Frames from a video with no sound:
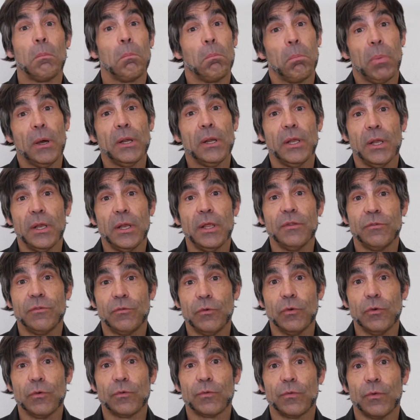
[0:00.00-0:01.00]
but it is
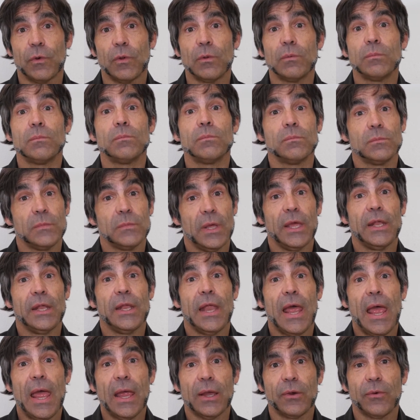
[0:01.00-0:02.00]
useful
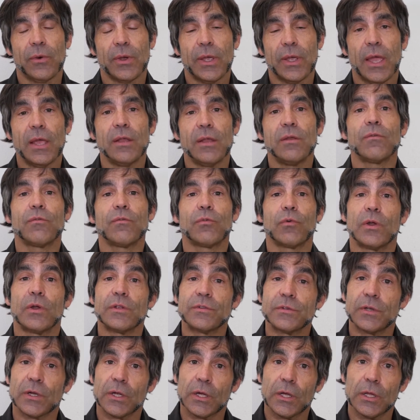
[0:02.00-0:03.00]
and aggregate for us
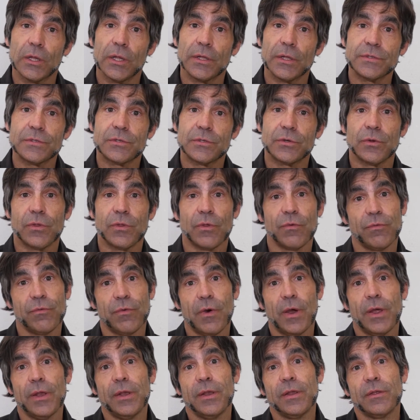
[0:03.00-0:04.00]
to cluster the
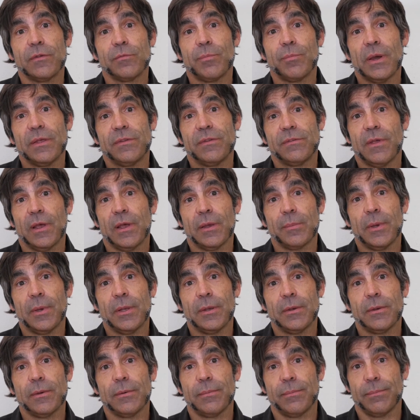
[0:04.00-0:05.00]
findings by segment.